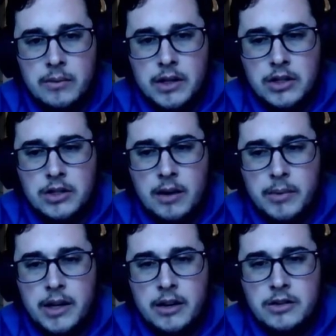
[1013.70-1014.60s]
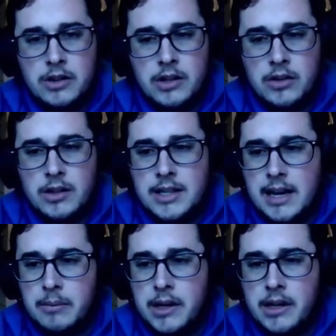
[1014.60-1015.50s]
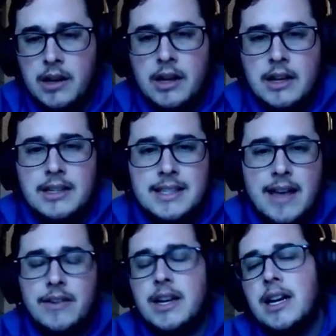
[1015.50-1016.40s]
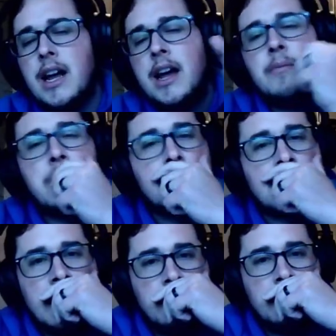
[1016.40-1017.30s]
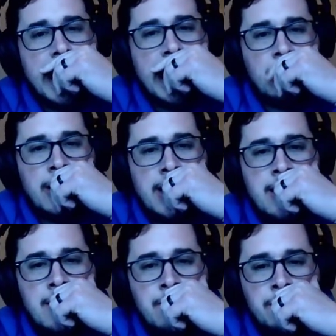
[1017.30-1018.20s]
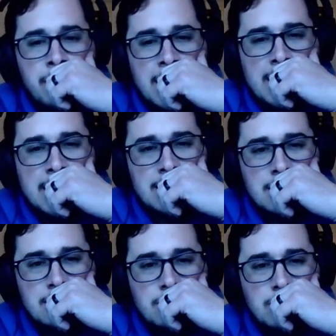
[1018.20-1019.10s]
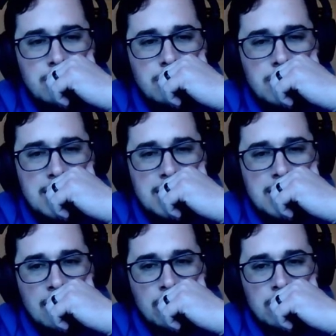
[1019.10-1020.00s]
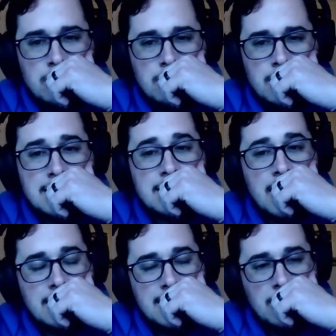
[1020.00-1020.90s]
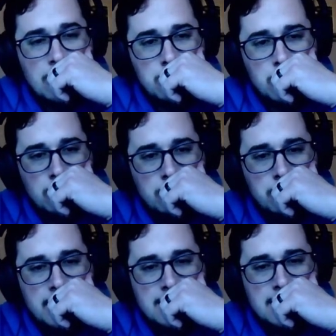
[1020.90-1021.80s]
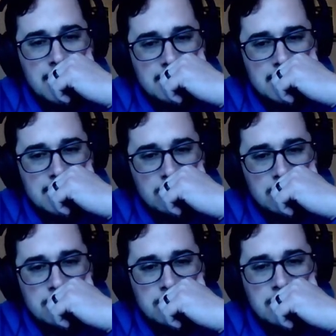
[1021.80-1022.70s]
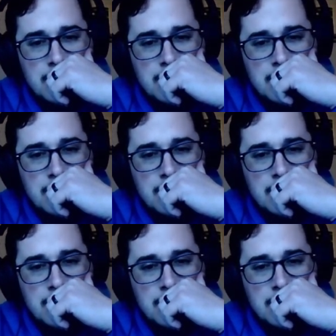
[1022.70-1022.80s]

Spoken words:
I'm going to just hop in here so they don't attack me. 79% battery isn't stellar. It's not terrible, but it's not stellar.